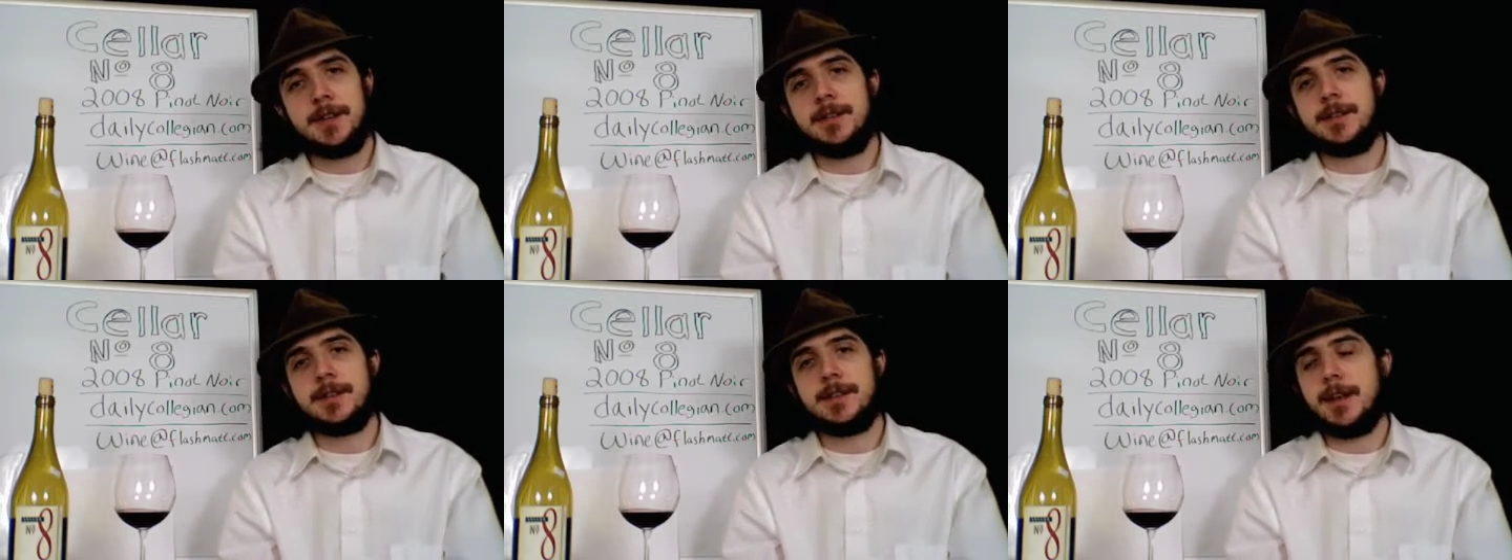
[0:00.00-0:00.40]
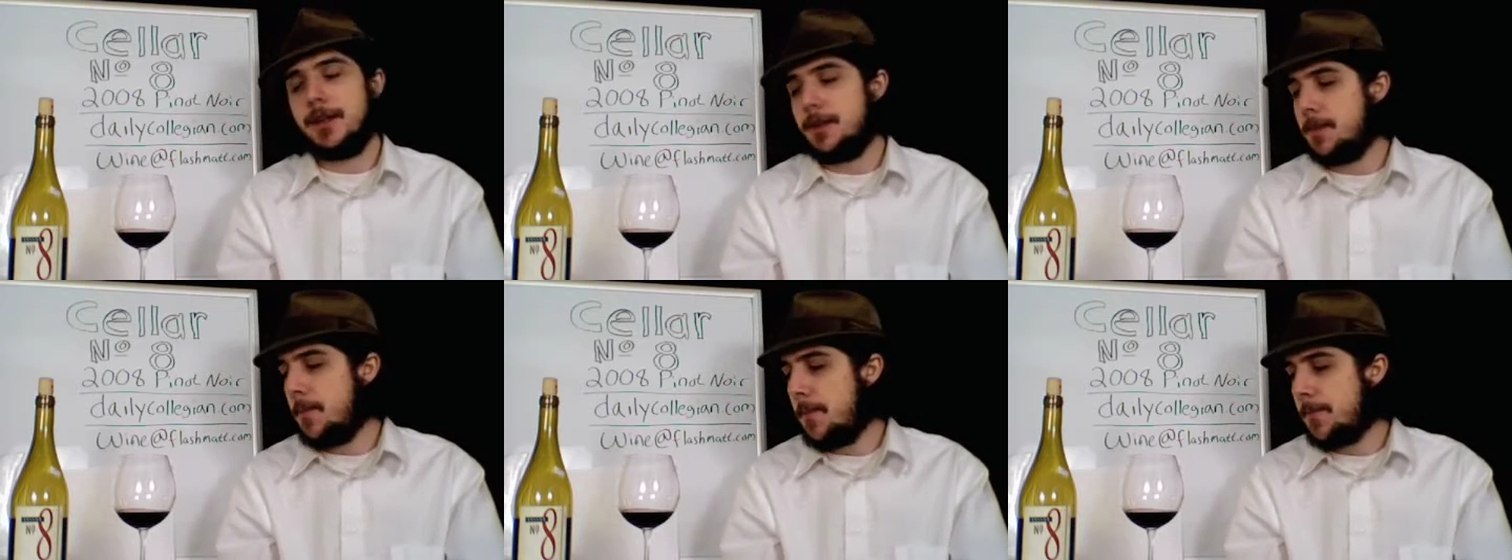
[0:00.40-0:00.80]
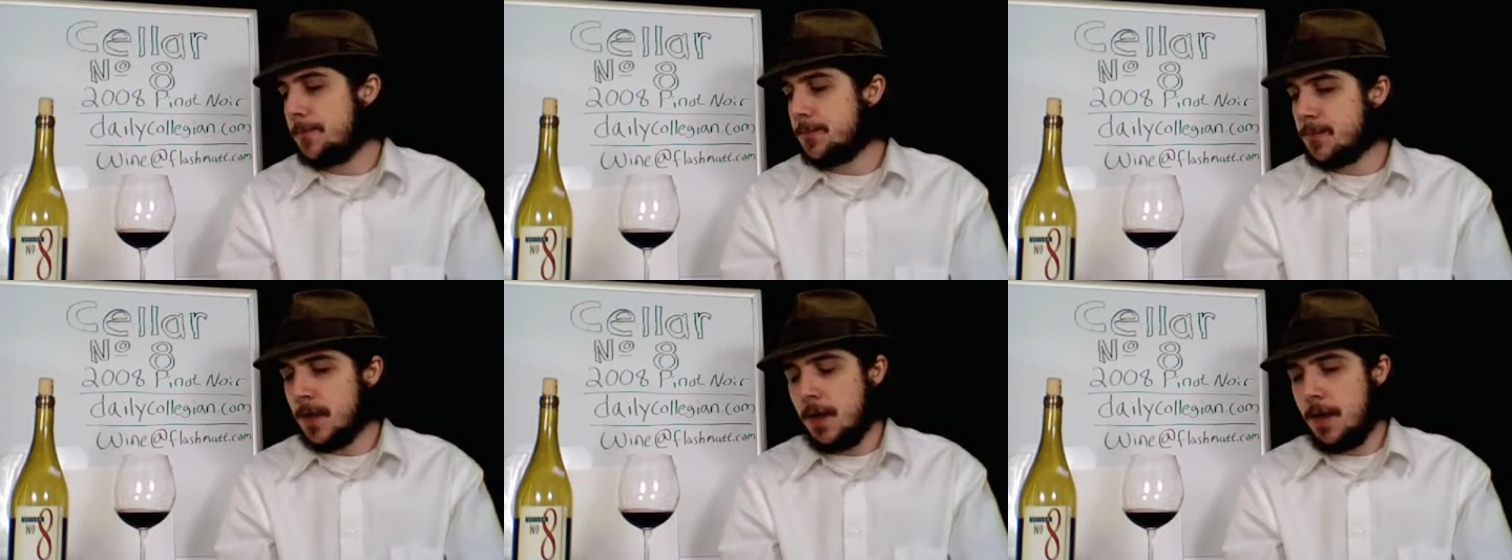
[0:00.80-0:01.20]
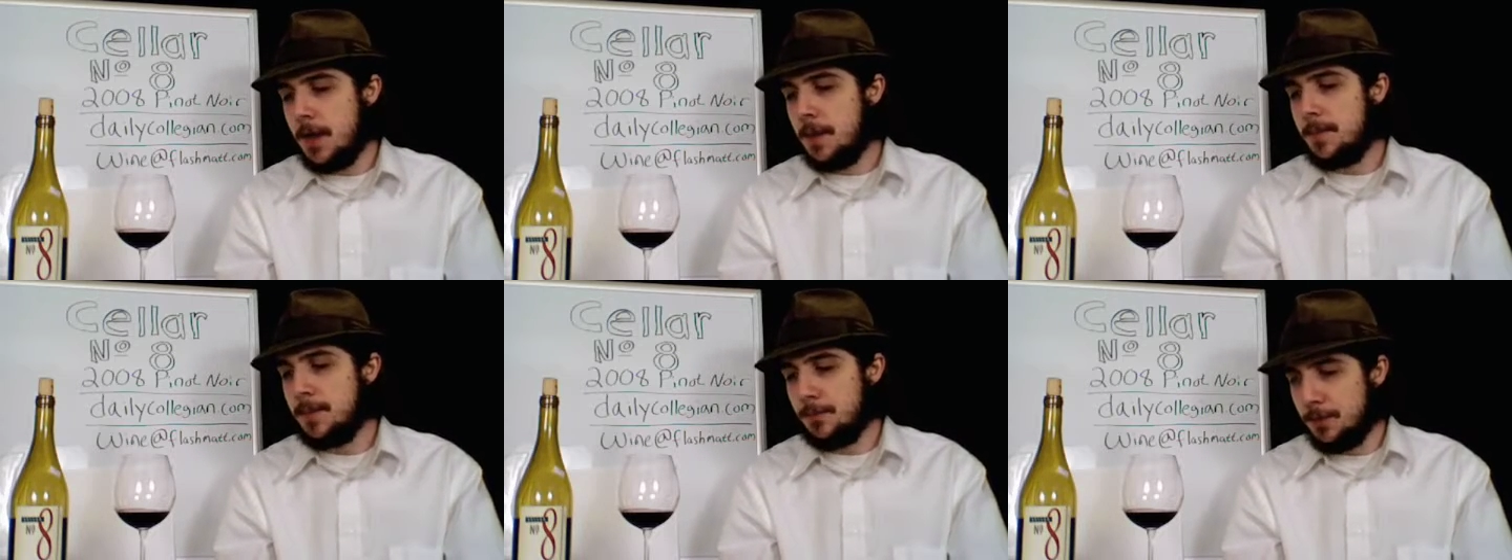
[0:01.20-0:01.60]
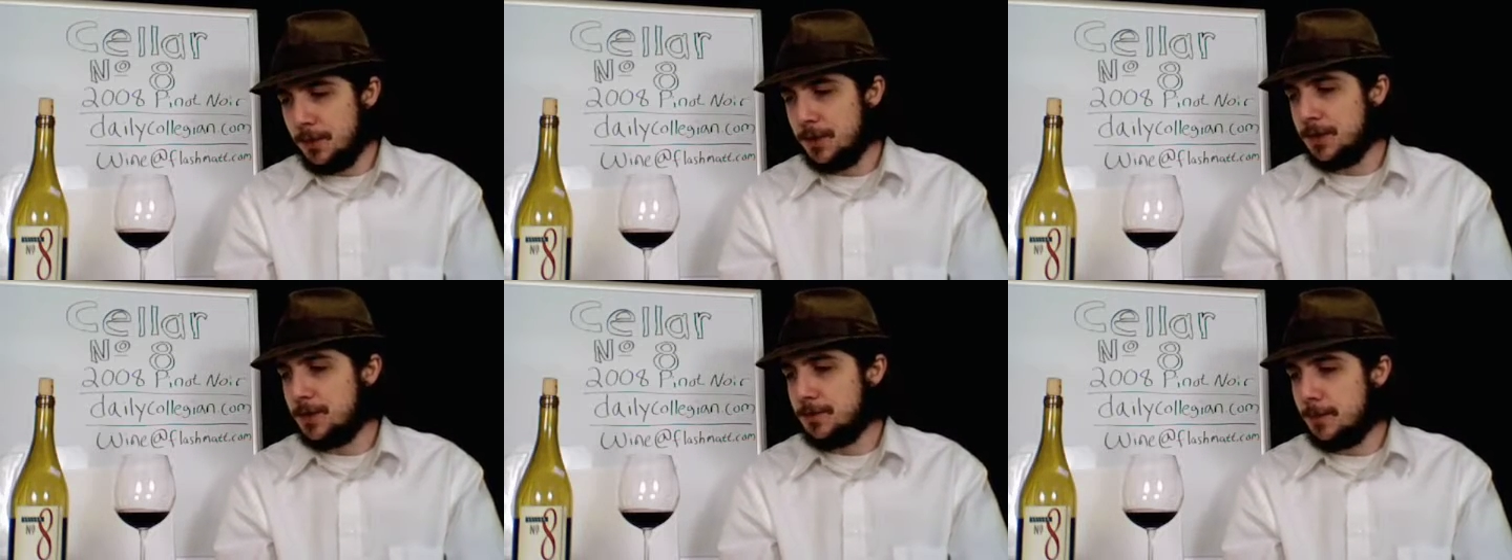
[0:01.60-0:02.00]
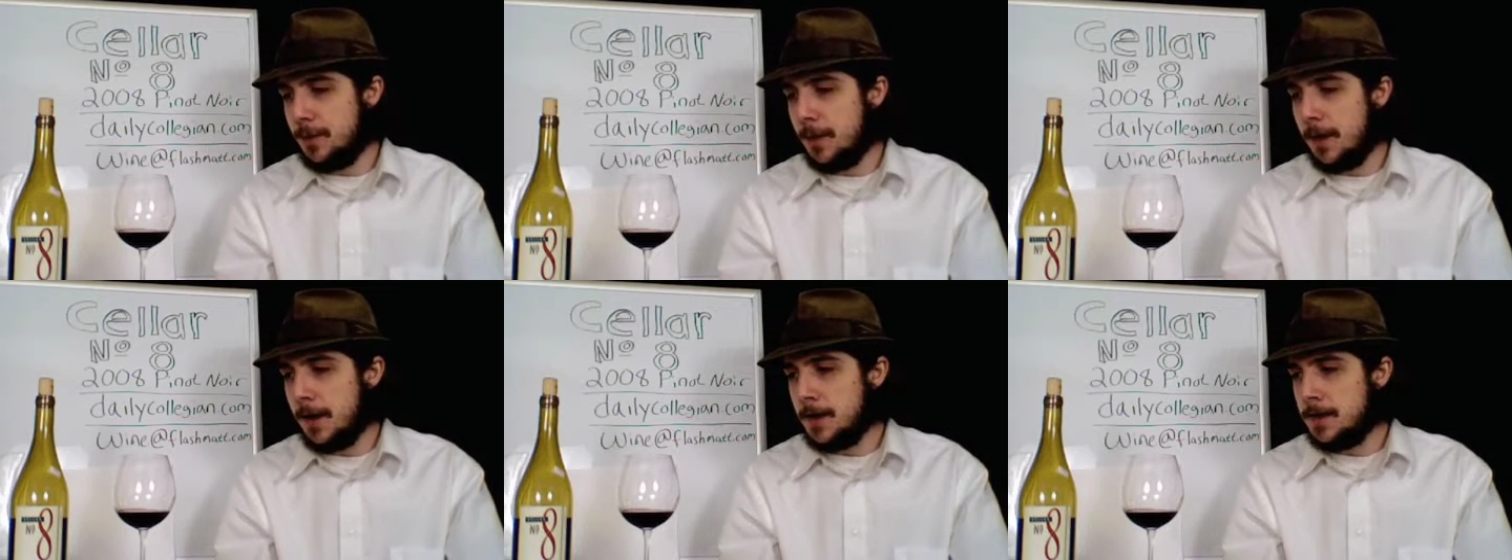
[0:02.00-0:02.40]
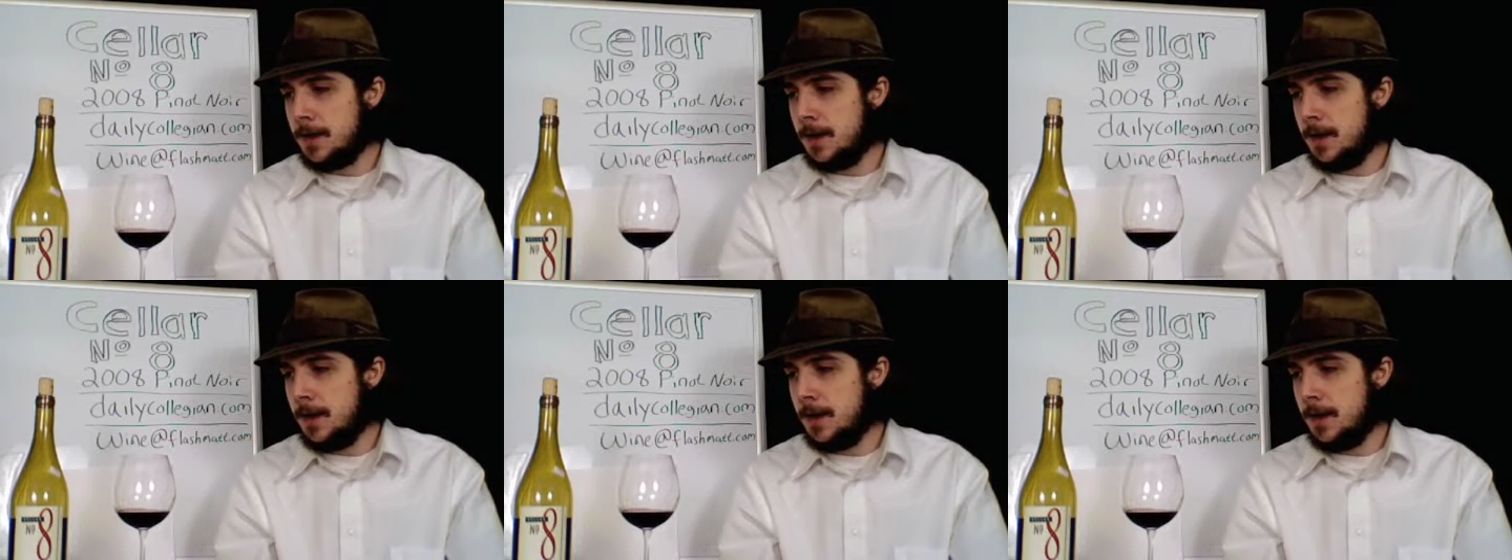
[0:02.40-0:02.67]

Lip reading: on the salad. Be really good with that.